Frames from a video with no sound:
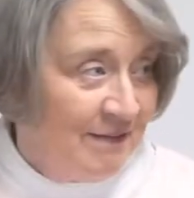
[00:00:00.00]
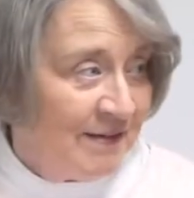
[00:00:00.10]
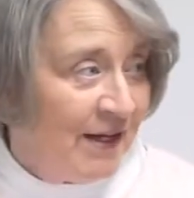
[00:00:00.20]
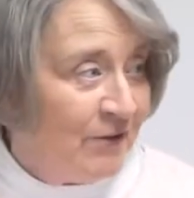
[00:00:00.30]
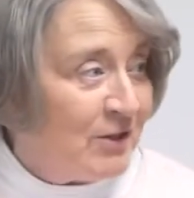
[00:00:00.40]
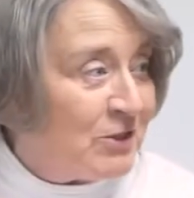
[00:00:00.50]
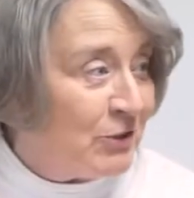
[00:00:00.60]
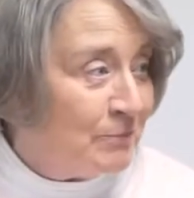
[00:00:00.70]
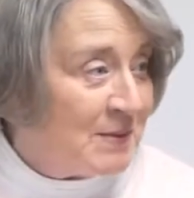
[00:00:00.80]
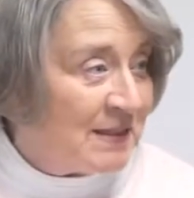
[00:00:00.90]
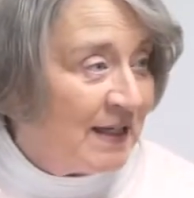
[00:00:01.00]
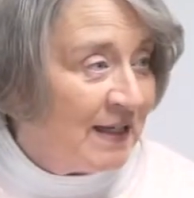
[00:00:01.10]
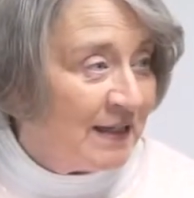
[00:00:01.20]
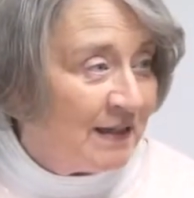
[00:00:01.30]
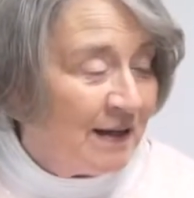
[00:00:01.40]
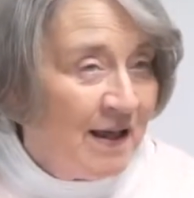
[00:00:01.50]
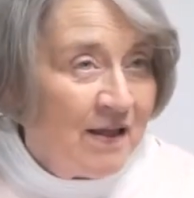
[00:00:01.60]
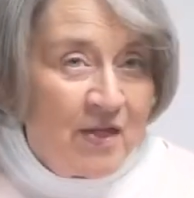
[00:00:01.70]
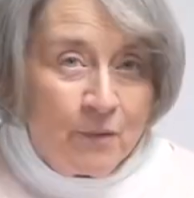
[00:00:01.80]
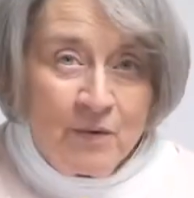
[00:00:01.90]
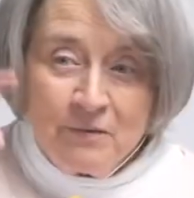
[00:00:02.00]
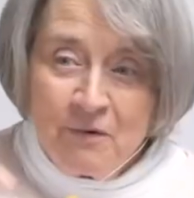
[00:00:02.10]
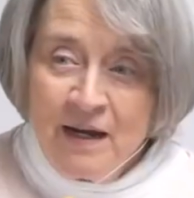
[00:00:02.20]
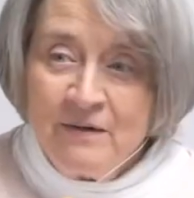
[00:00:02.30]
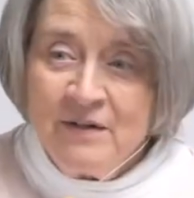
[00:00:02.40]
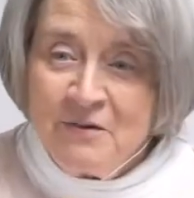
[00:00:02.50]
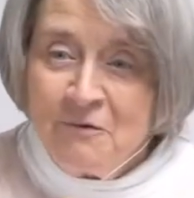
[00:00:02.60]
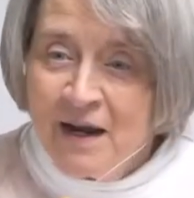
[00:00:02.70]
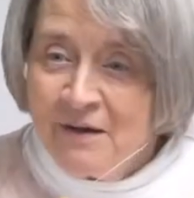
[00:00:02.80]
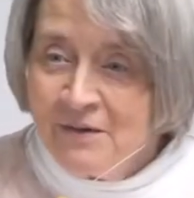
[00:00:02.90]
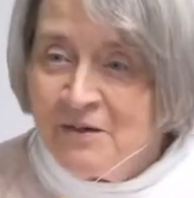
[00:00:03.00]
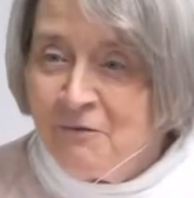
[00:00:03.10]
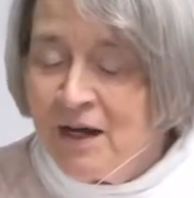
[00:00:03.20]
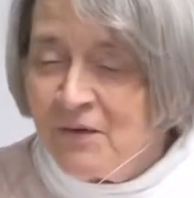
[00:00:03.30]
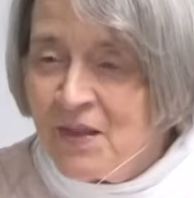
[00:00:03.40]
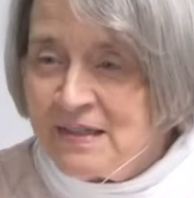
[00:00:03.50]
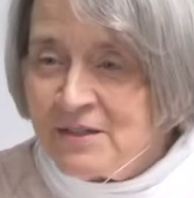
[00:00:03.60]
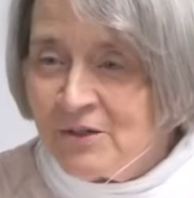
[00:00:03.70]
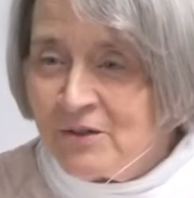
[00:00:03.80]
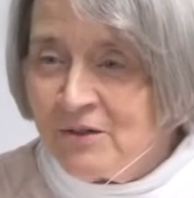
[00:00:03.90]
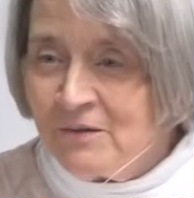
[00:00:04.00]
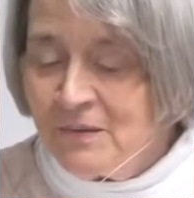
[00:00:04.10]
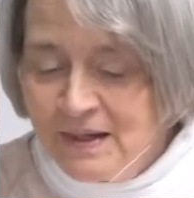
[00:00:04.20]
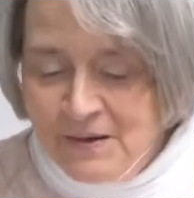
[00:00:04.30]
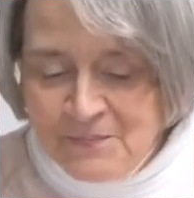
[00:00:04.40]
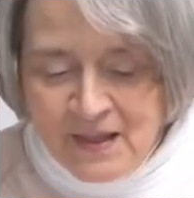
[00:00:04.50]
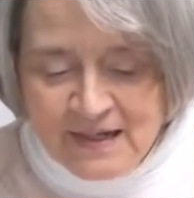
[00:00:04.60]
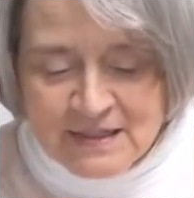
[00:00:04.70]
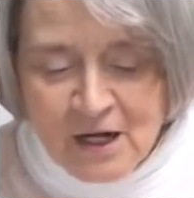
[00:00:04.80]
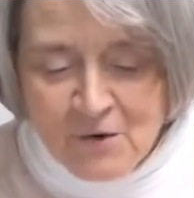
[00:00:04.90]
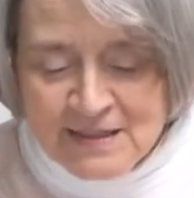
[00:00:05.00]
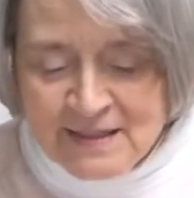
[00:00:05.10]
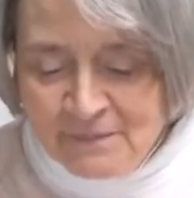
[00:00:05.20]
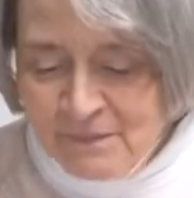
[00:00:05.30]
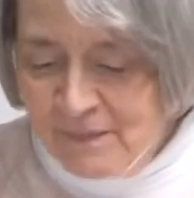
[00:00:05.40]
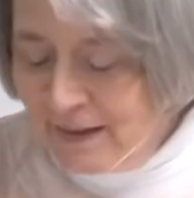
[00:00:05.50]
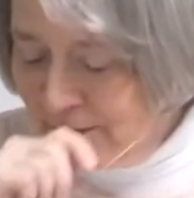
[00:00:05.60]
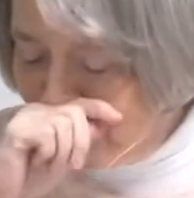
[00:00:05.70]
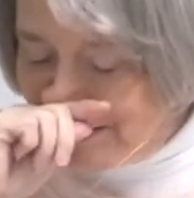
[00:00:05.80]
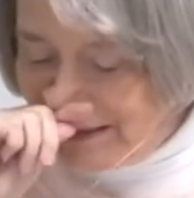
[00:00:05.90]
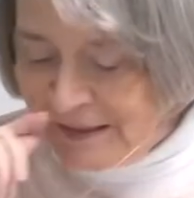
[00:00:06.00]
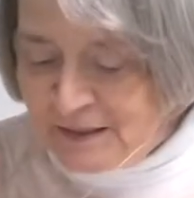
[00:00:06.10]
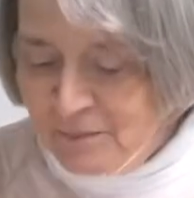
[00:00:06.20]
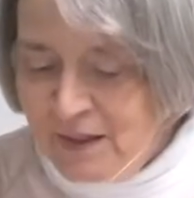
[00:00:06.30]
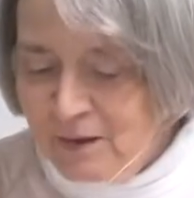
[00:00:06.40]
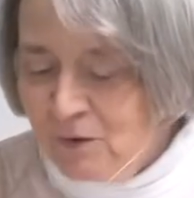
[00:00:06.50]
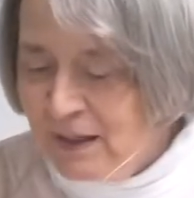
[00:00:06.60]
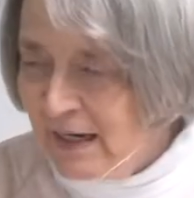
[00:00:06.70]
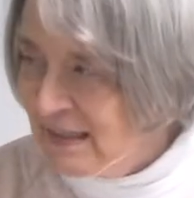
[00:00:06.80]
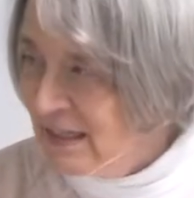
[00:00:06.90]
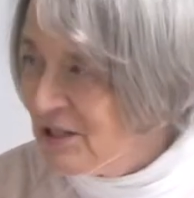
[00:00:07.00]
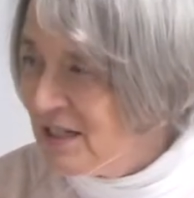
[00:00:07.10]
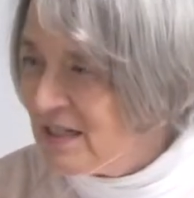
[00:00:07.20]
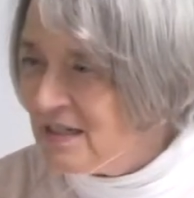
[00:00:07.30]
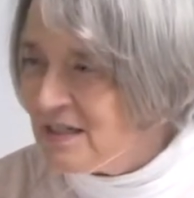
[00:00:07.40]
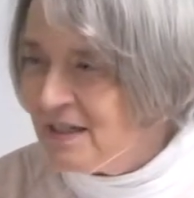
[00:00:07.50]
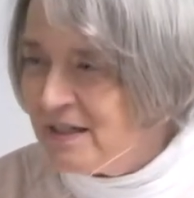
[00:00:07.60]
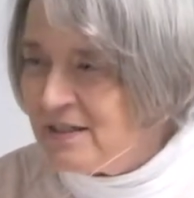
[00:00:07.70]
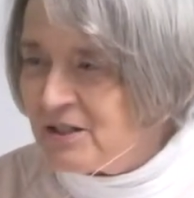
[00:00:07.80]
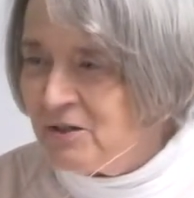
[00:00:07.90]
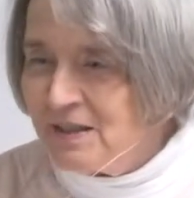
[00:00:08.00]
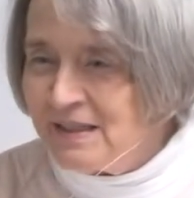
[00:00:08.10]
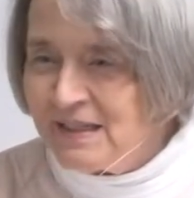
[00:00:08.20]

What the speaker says: down the tubes again. They went round and round and round that circle. It's always interesting to me when I teach this in Sunday school and the